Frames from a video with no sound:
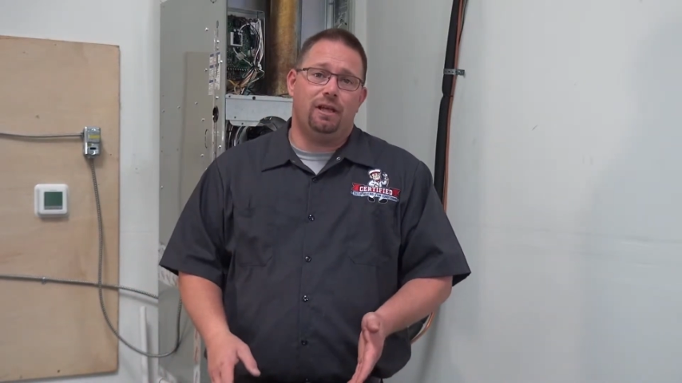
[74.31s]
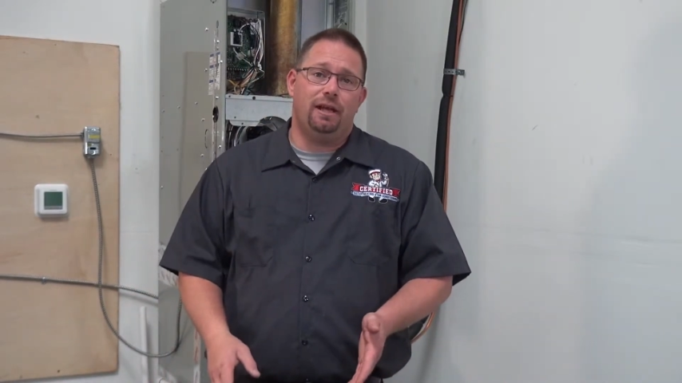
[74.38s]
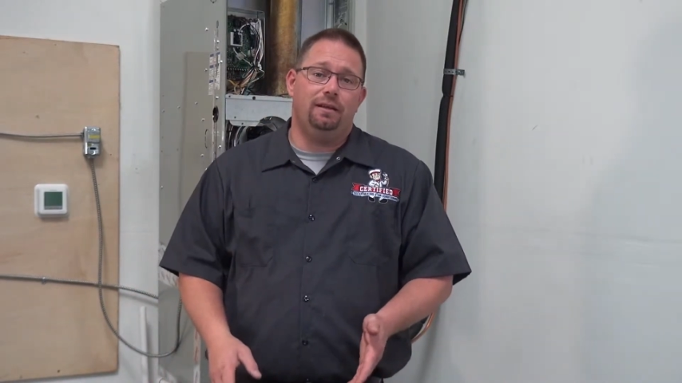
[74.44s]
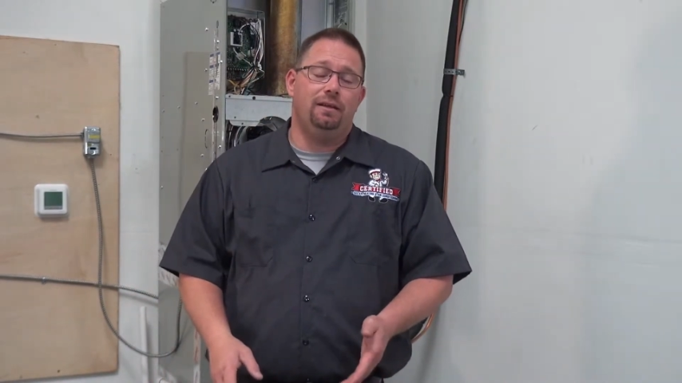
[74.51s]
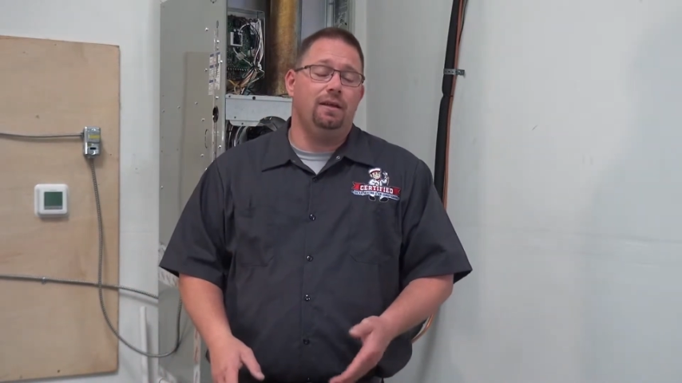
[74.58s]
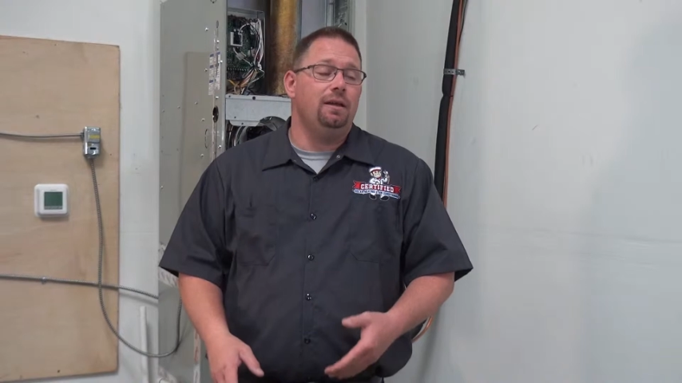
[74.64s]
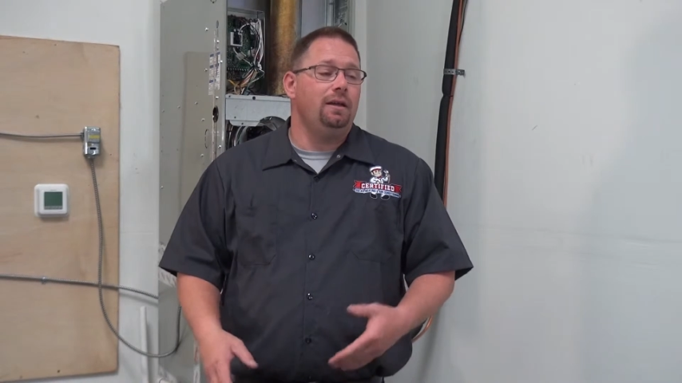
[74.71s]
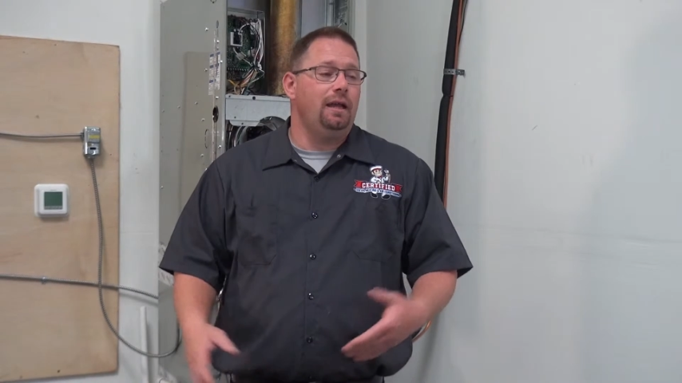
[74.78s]

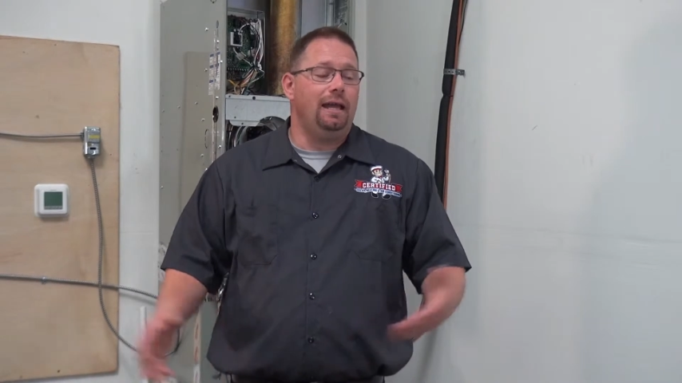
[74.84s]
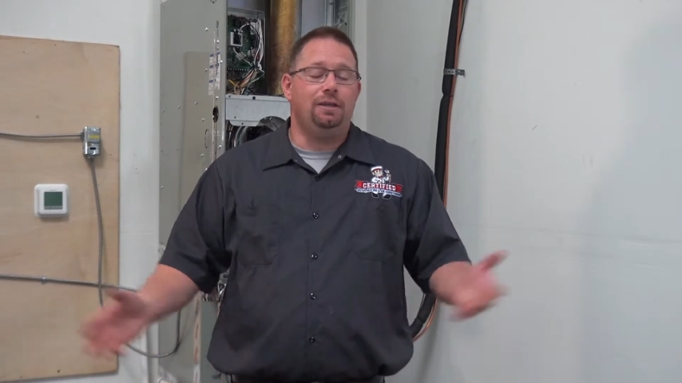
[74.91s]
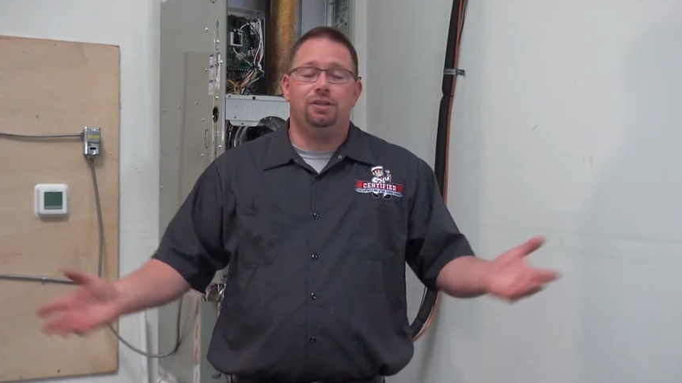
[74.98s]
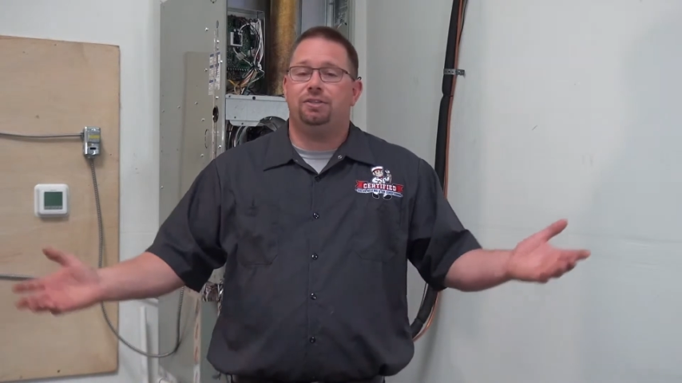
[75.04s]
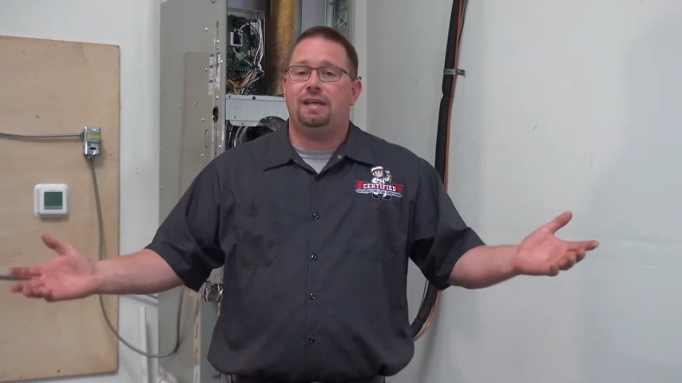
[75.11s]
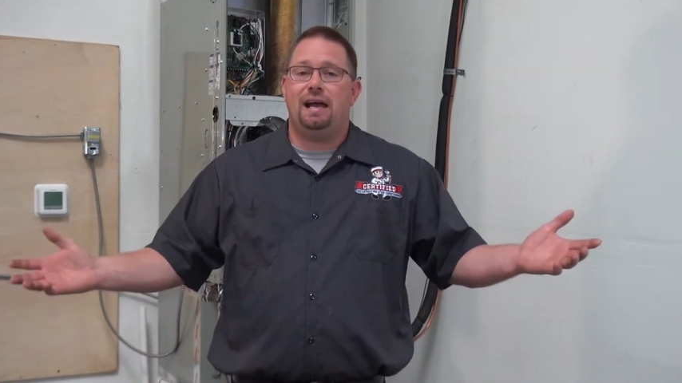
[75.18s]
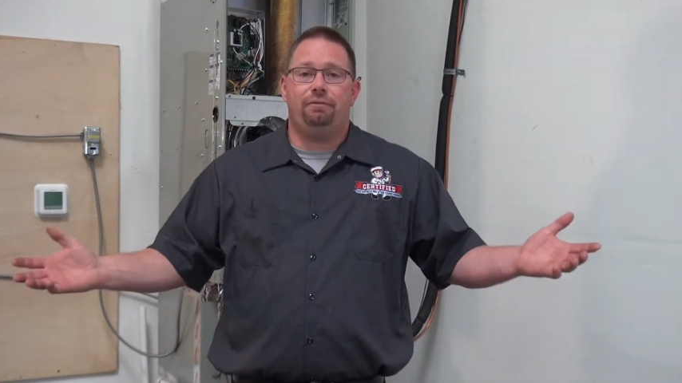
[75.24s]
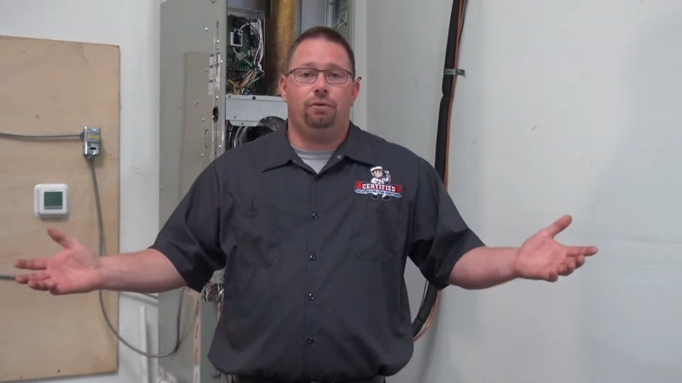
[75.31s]
line
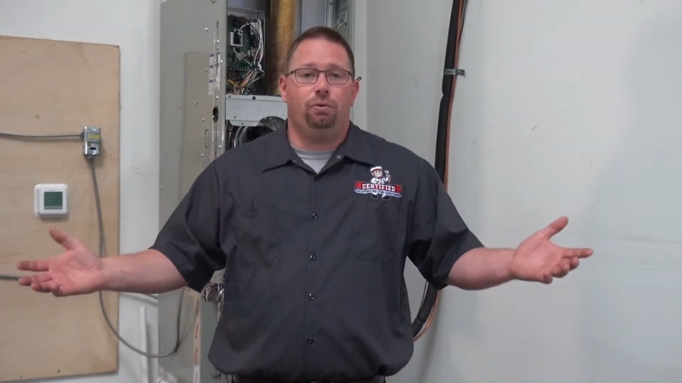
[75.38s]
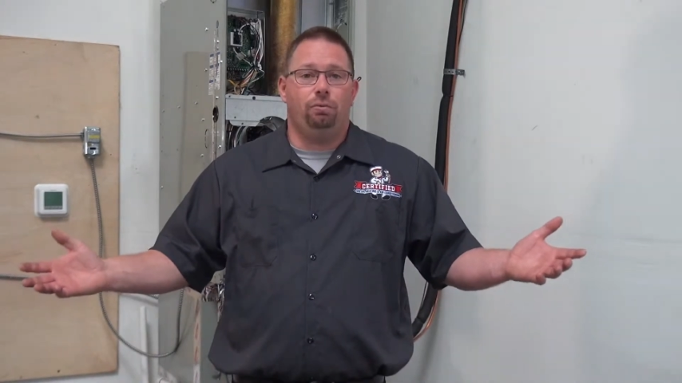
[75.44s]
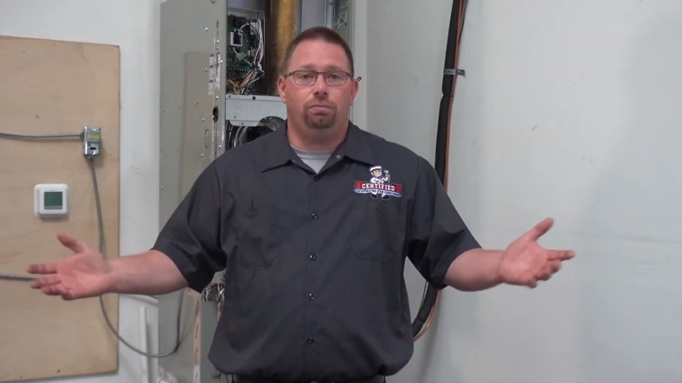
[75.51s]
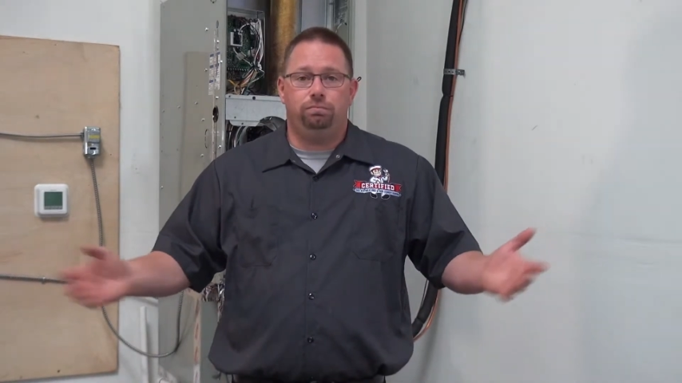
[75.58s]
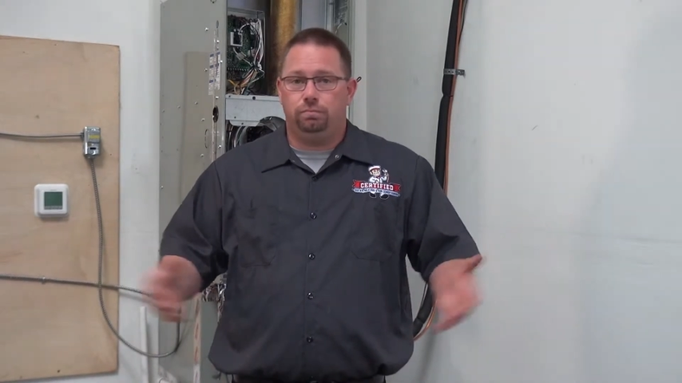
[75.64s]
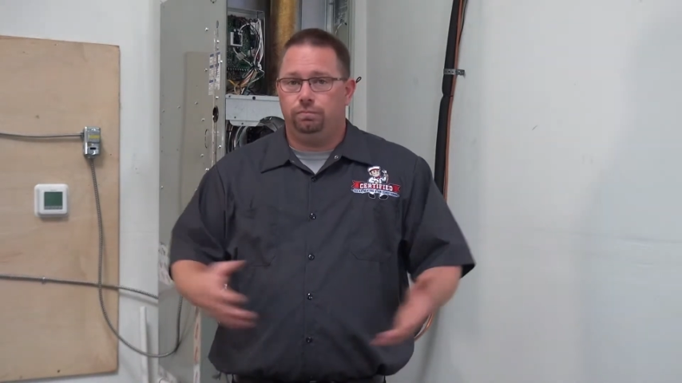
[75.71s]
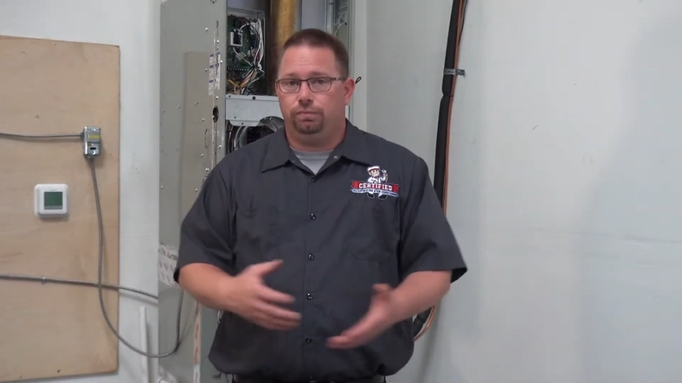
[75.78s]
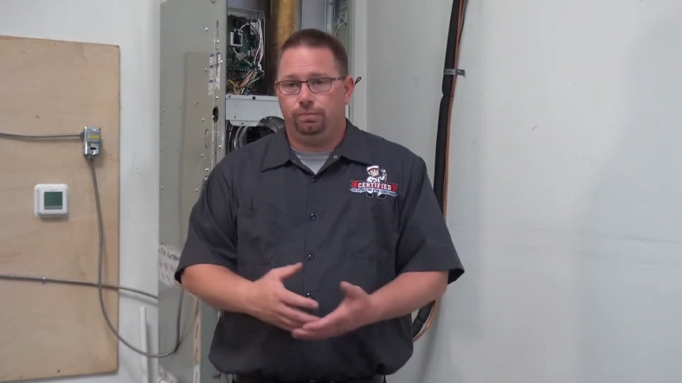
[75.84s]
and just have a